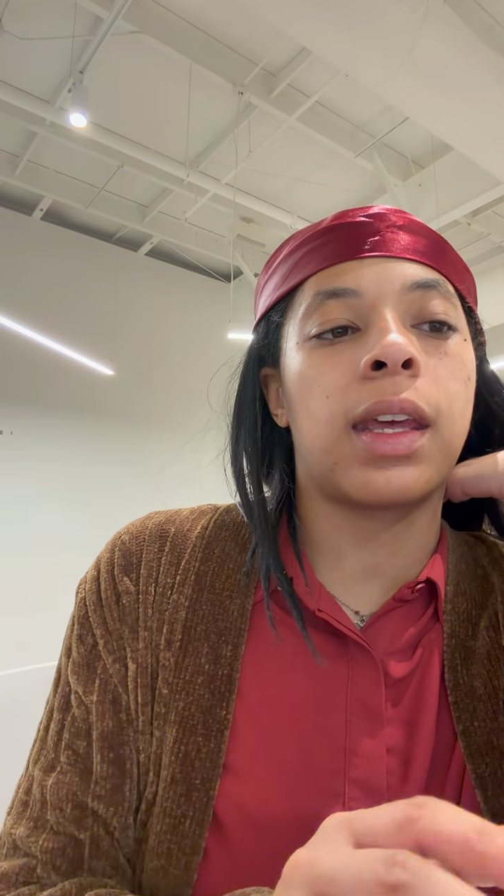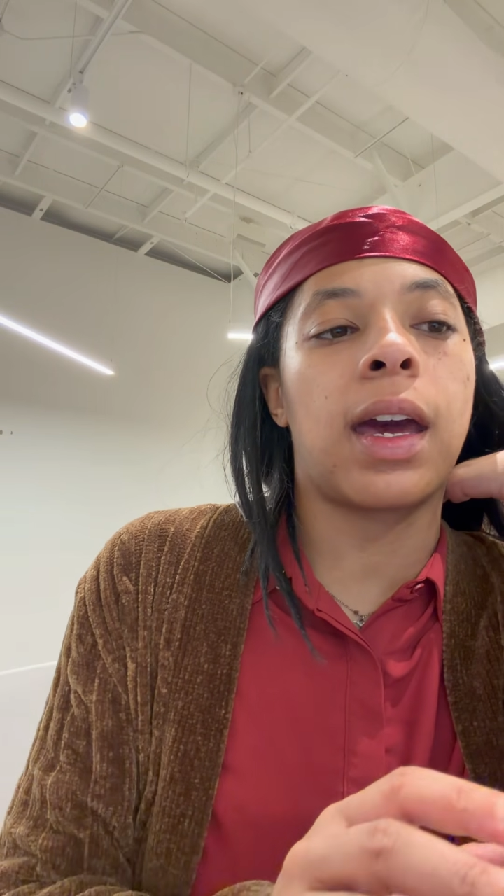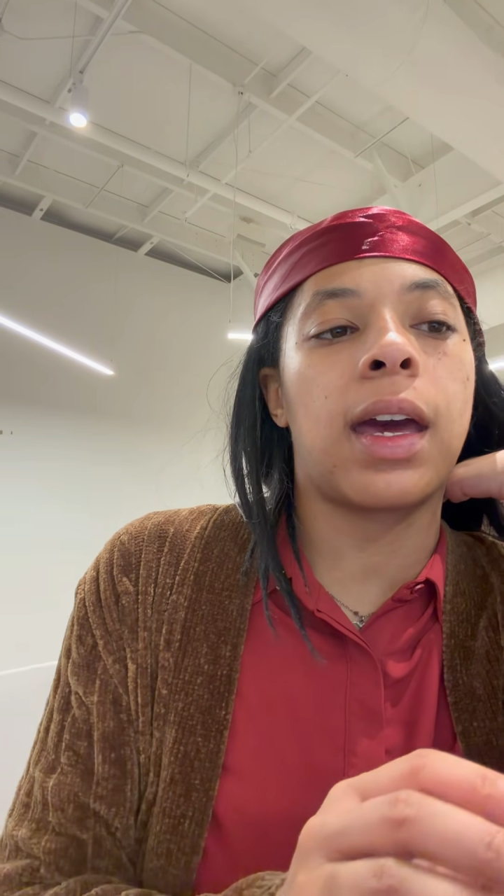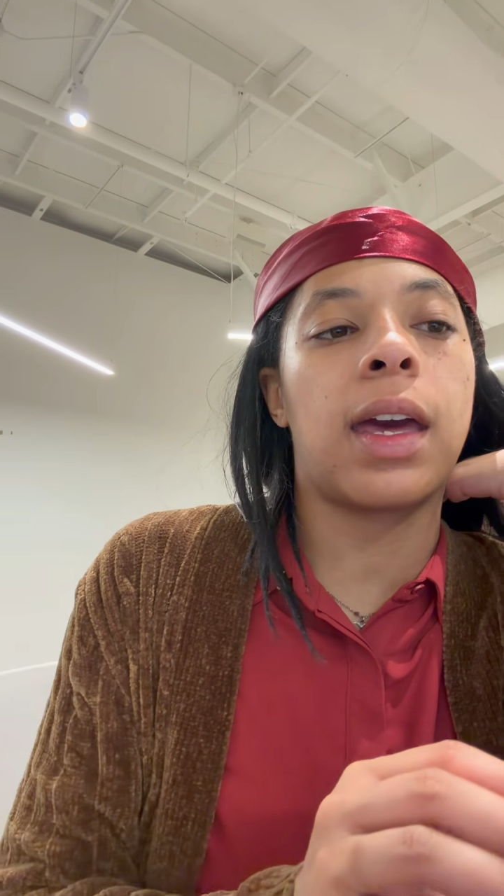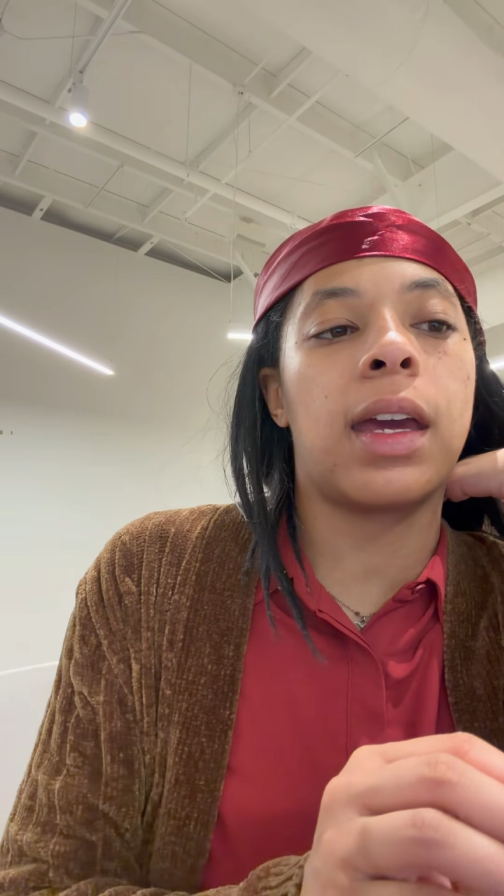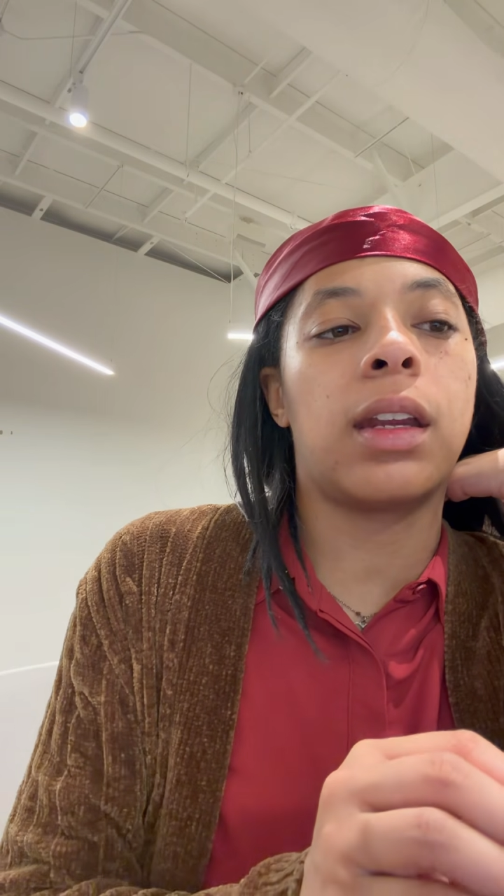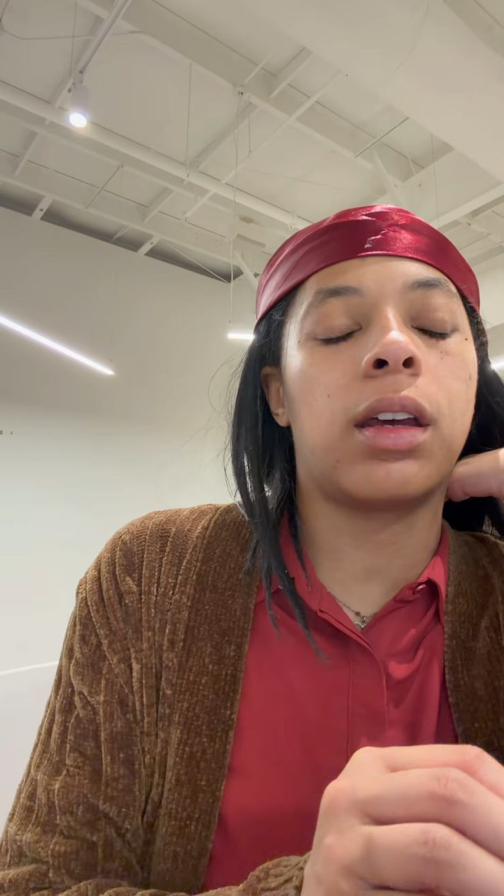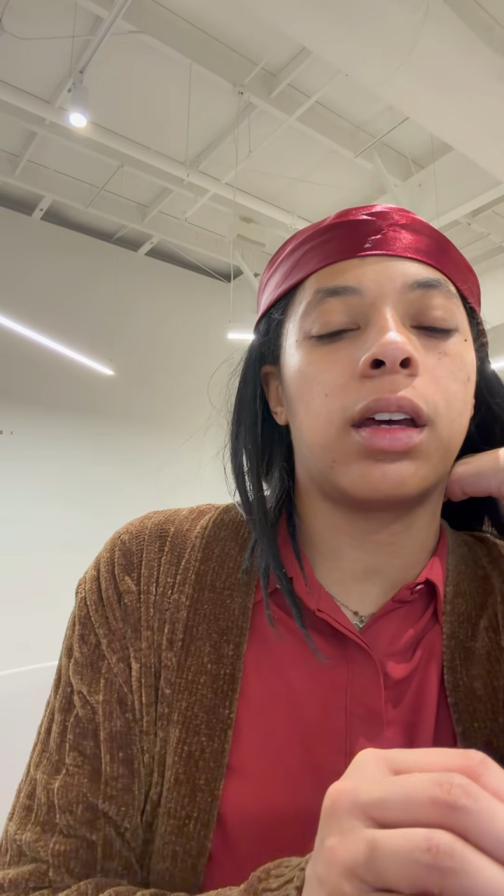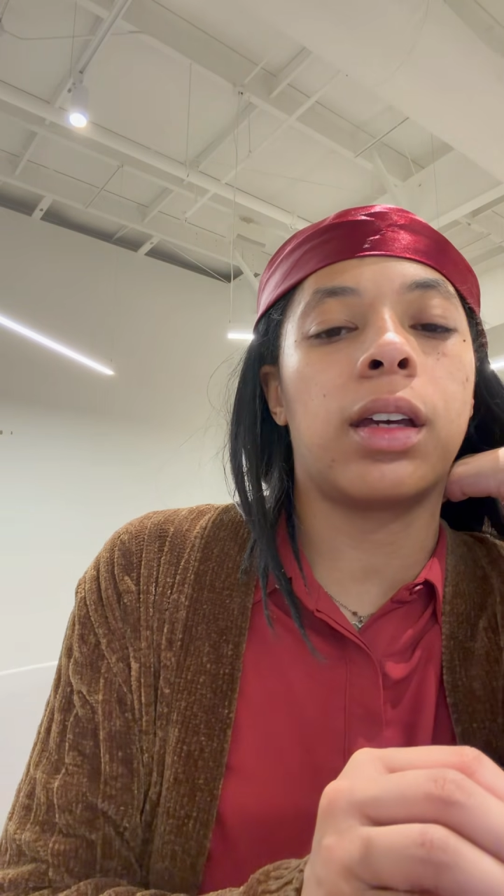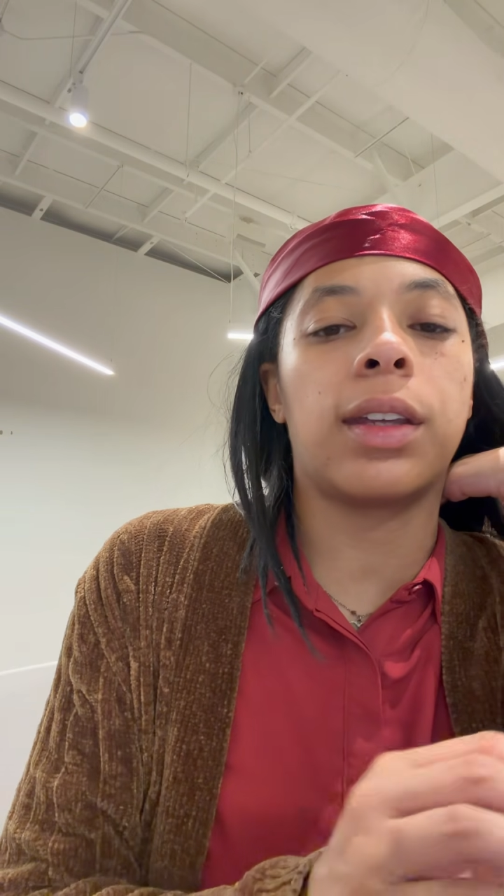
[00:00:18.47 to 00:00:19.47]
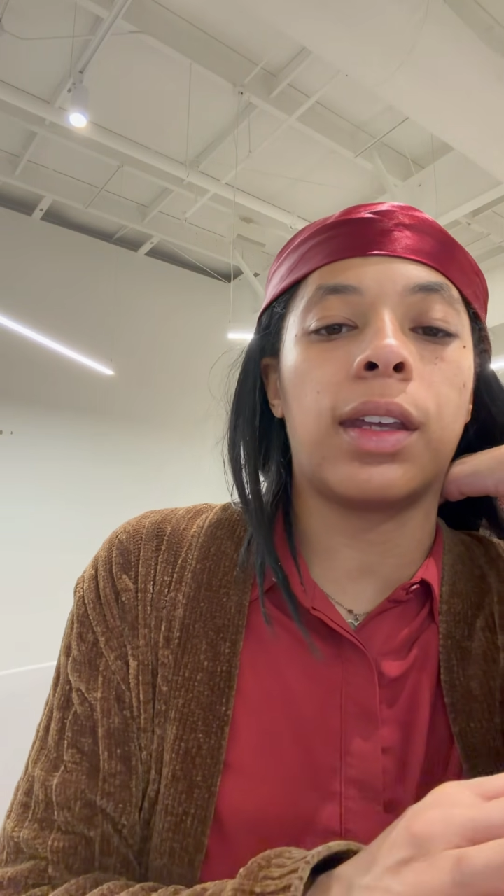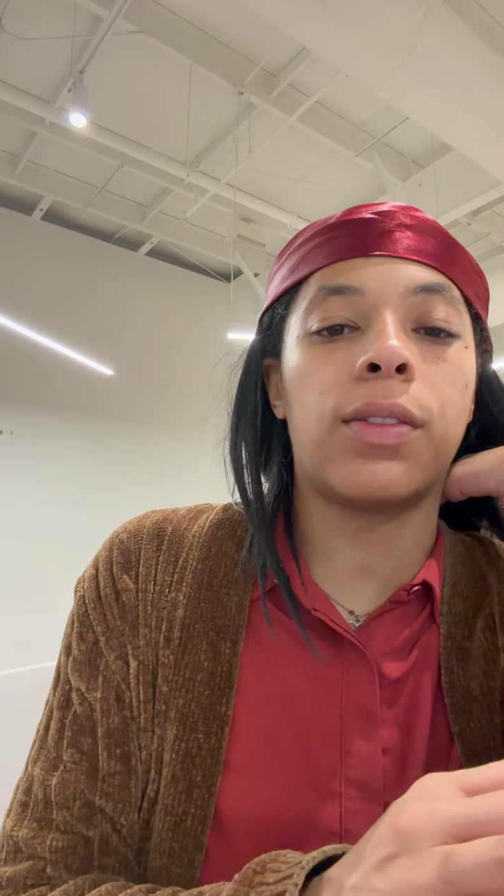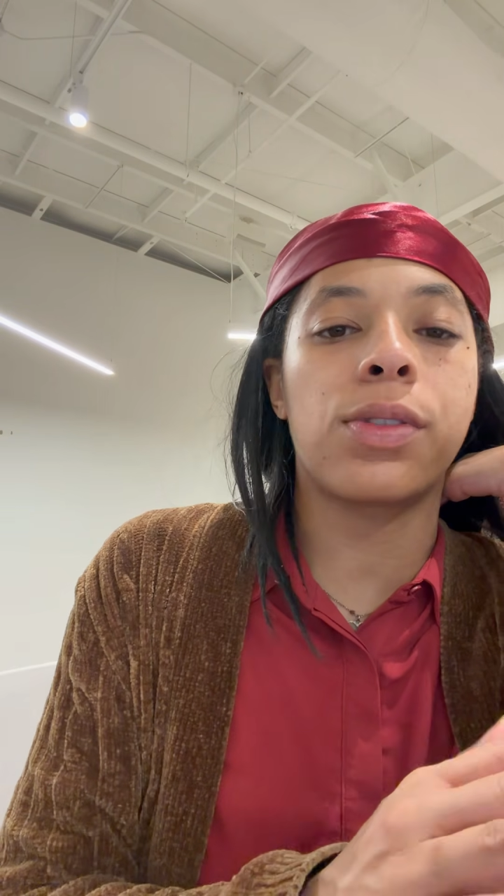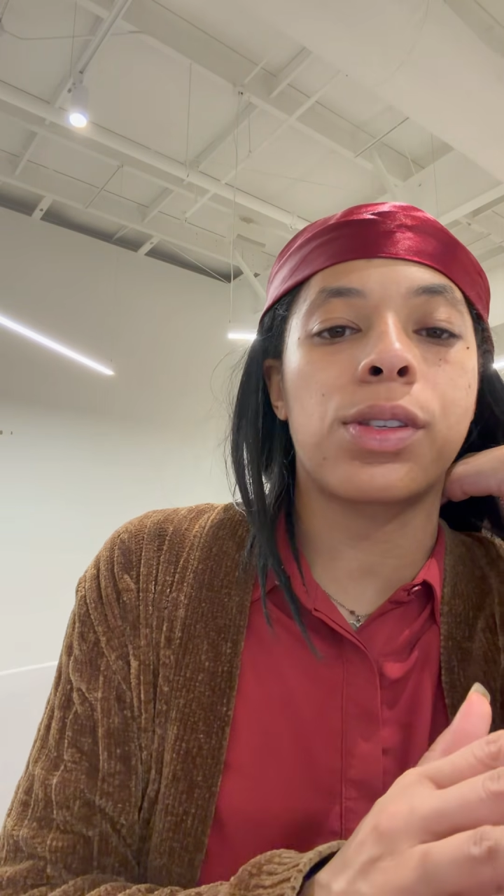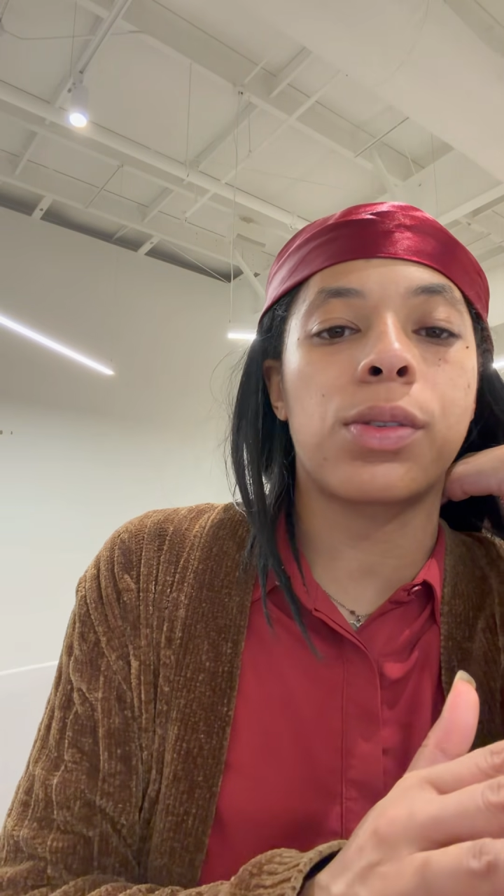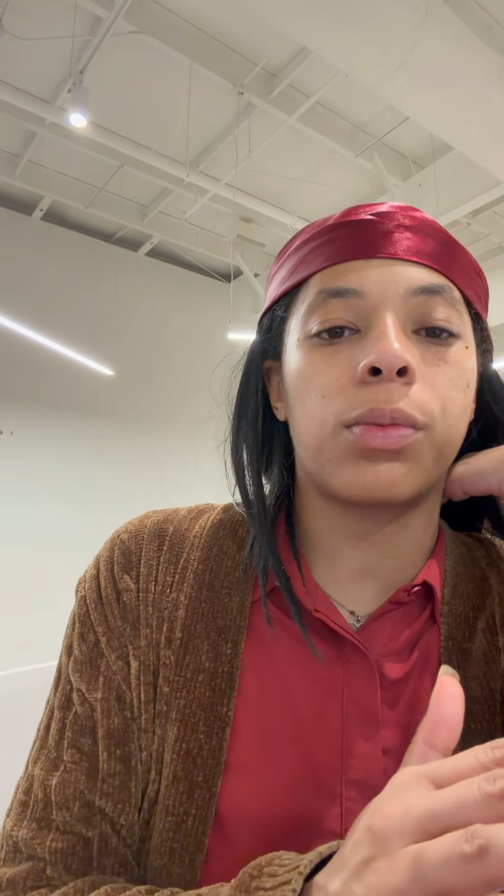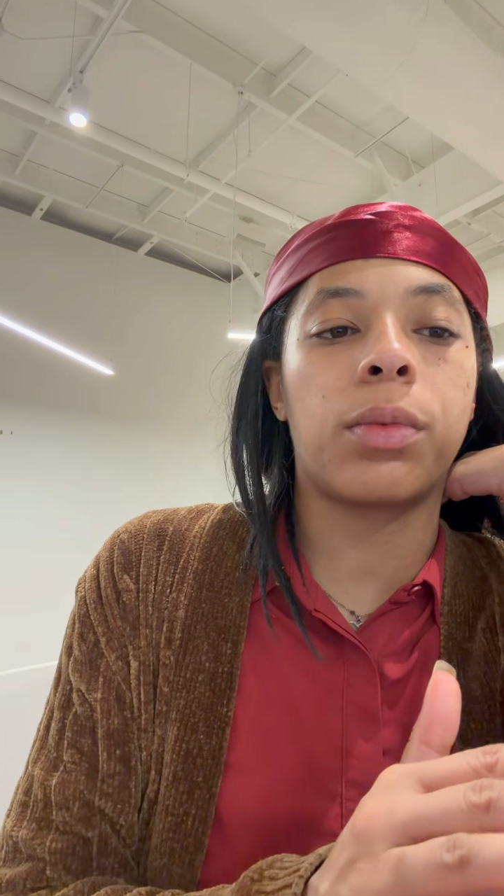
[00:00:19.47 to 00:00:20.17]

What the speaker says: that gives